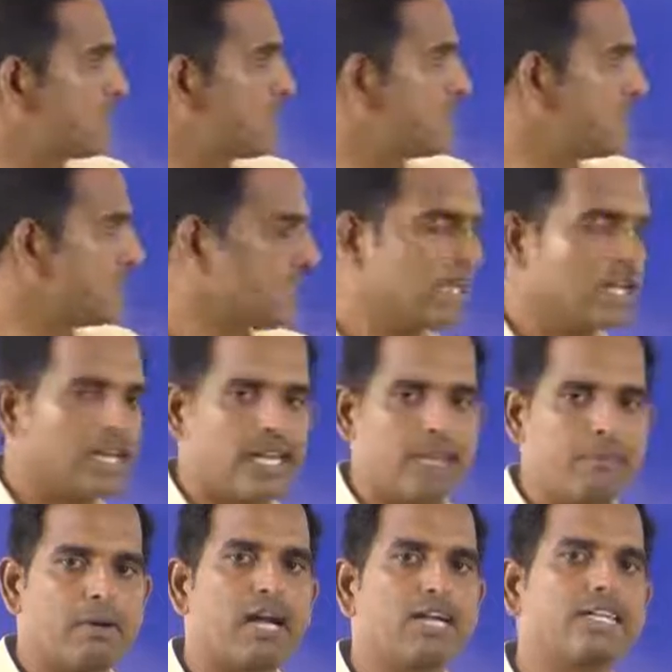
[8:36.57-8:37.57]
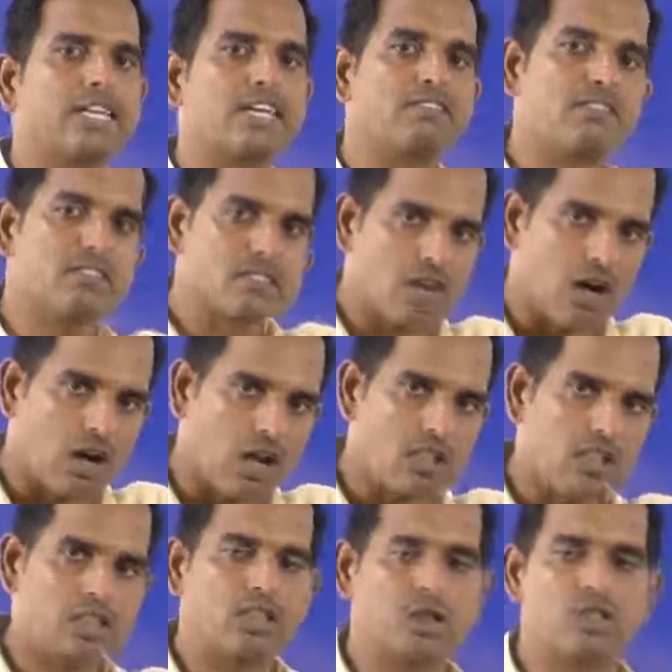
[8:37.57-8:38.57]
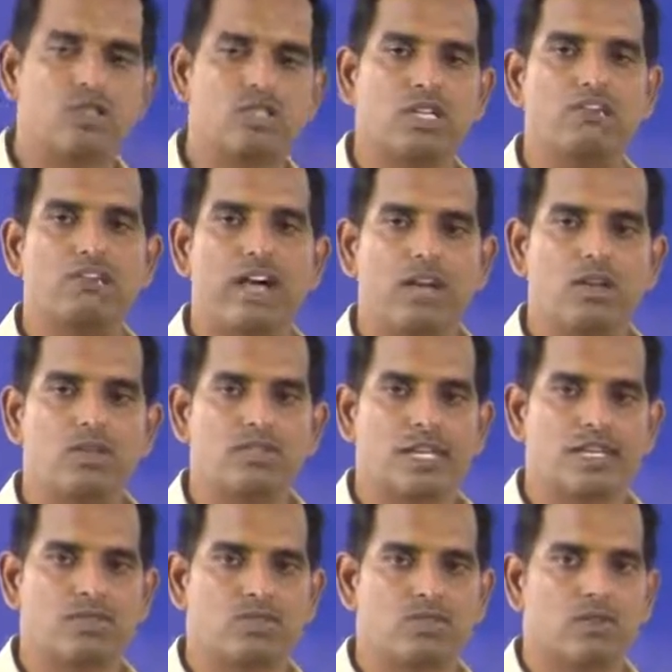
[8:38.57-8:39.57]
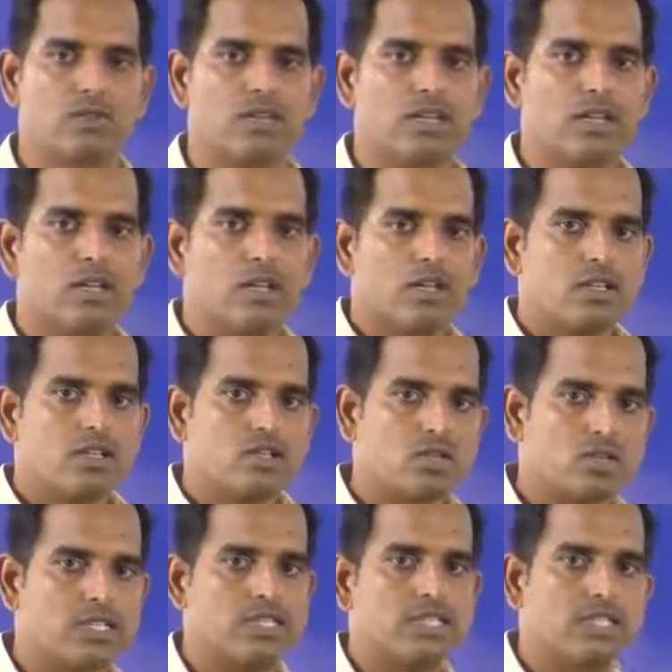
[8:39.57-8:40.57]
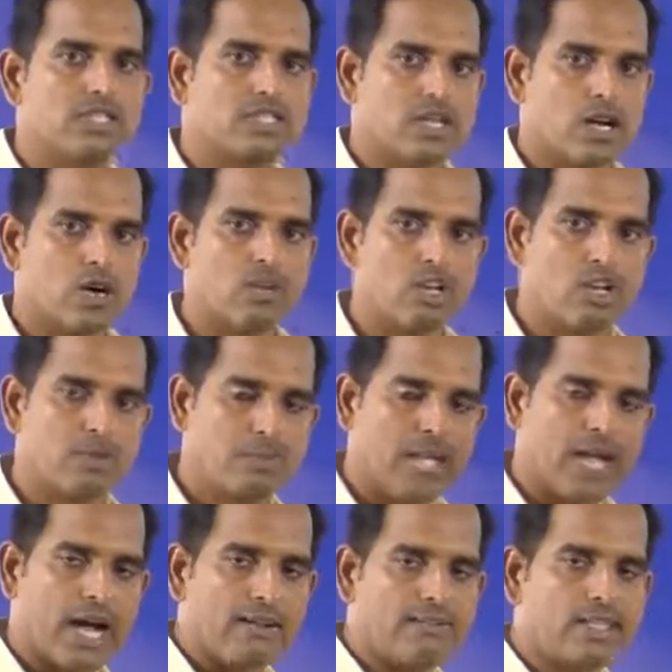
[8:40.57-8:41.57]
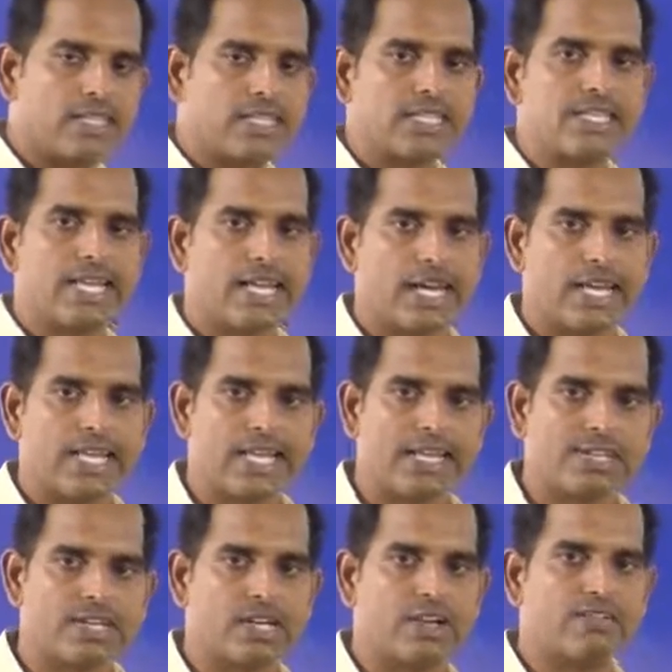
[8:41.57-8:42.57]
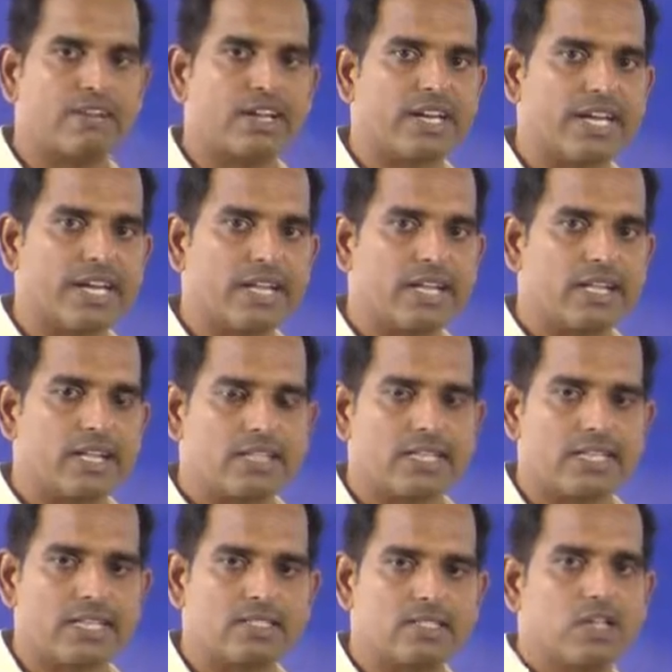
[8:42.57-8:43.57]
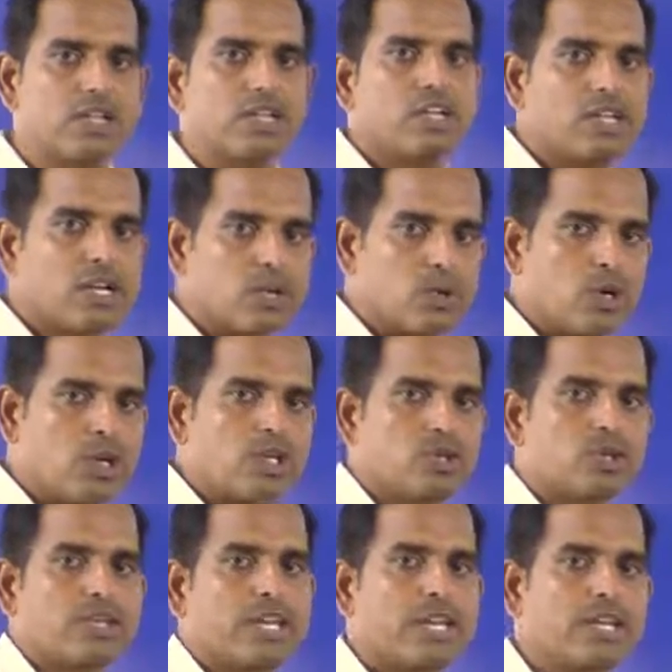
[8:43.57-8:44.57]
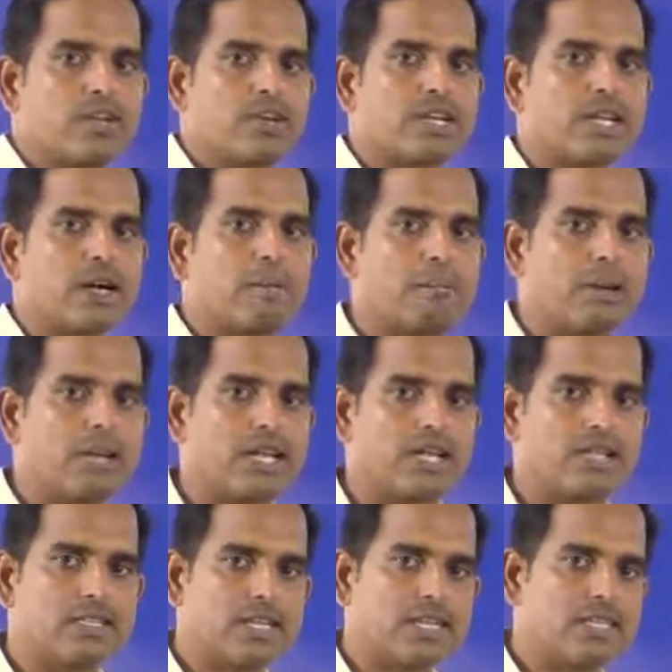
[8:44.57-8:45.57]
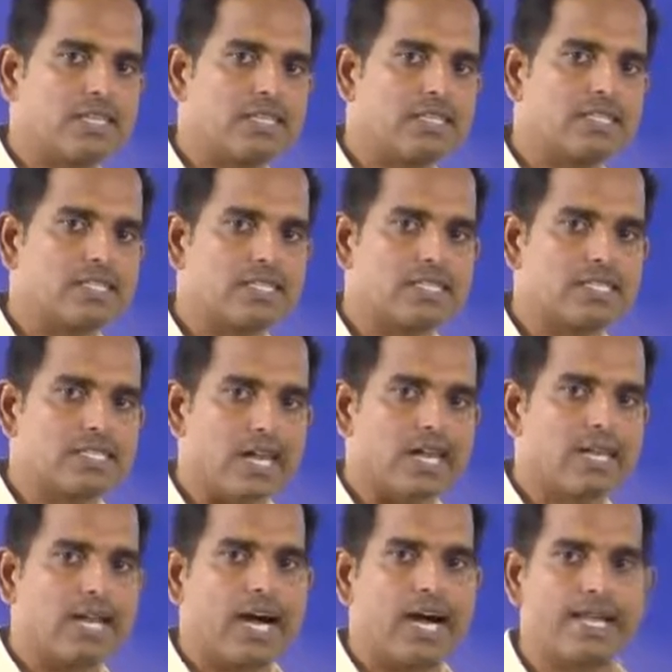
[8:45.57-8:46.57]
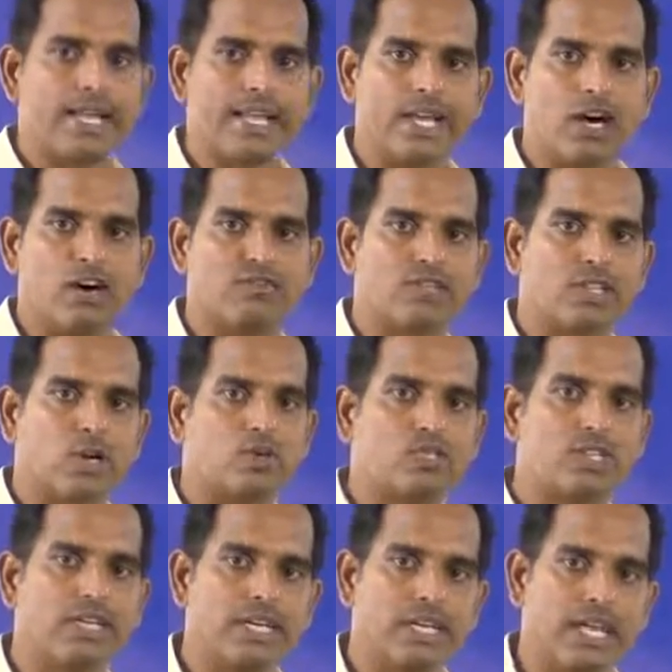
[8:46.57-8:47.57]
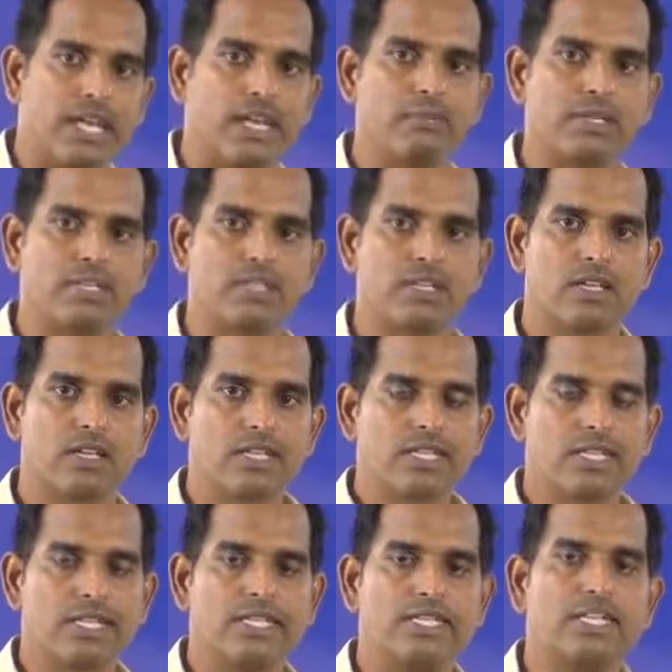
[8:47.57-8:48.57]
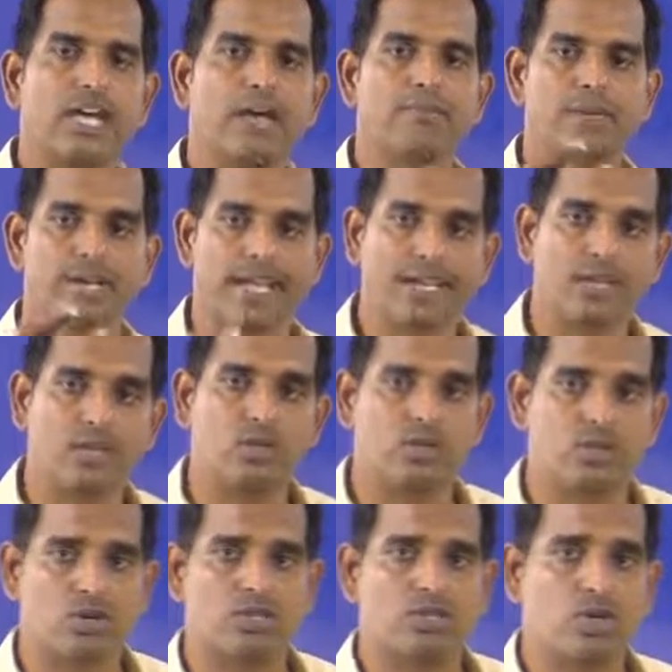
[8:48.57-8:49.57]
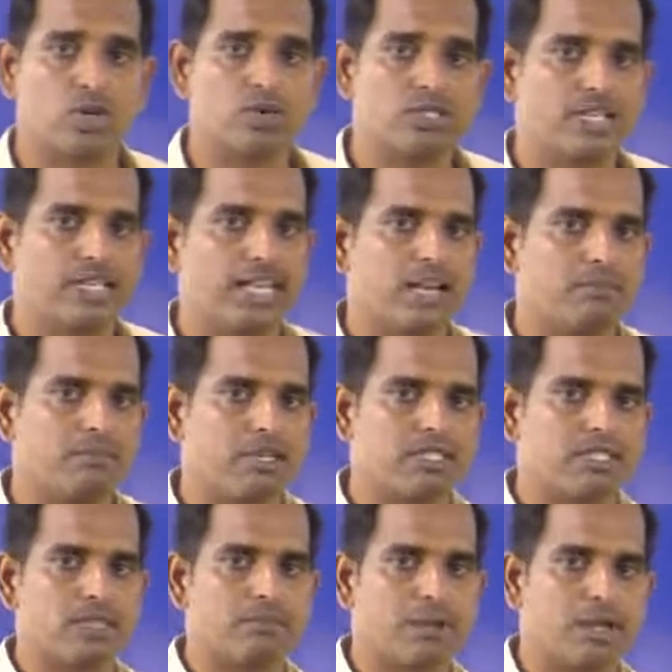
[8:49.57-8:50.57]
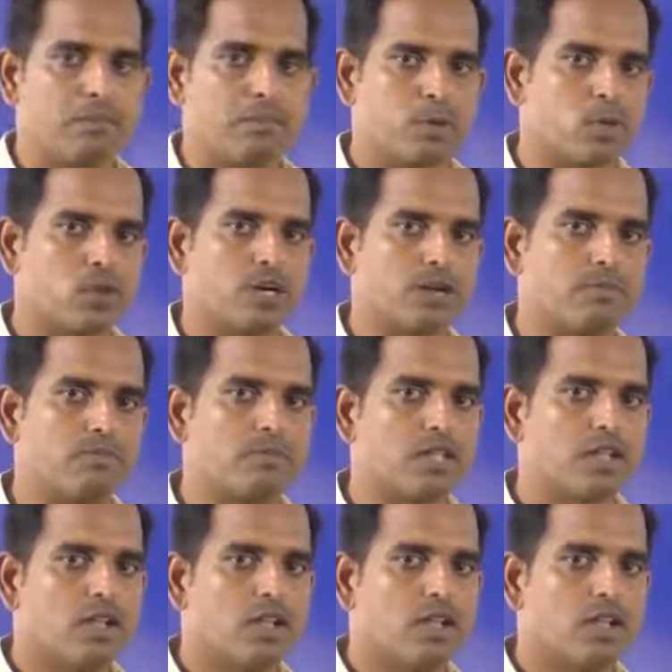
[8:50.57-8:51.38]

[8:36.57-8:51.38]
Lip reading: is the single name under which all the 1000 values are stored. So this is how you will be having the declaration of an array. That is, you are going to tell your compiler that this is an array of 1000 elements. That is, I am trying to store 1000 elements in my program.